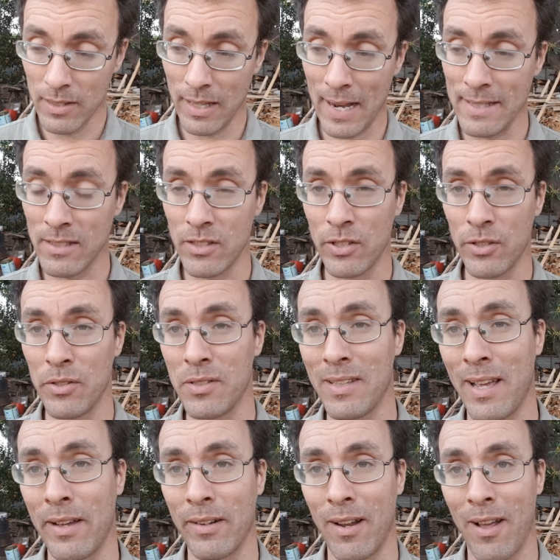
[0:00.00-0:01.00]
that as it
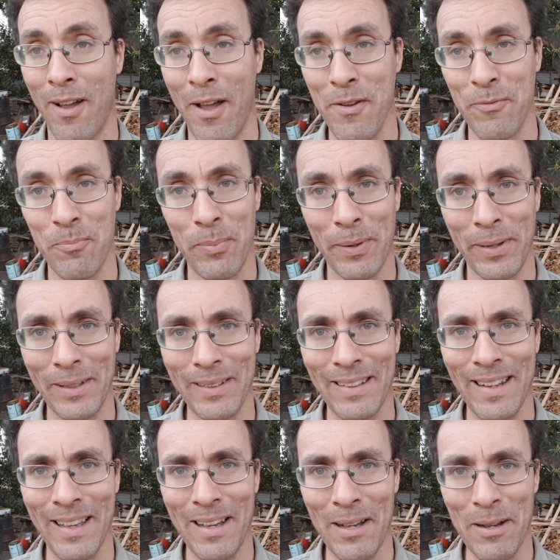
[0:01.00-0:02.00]
turns out, I've
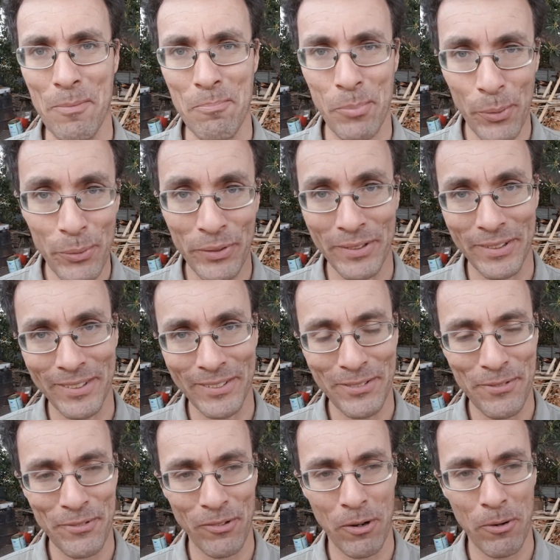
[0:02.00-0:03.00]
been uh, booted
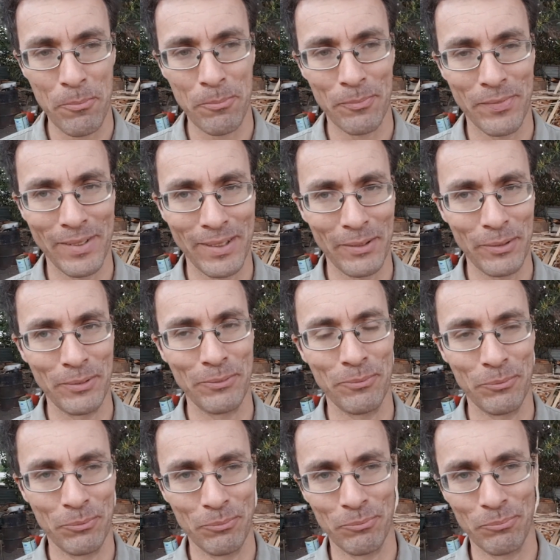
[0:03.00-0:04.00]
from the
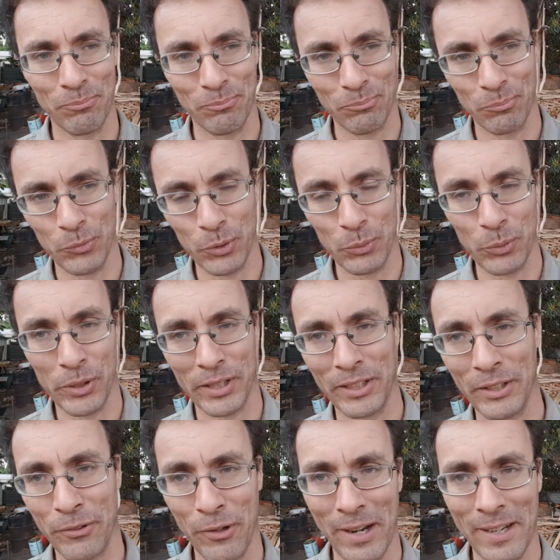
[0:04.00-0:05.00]
woodworking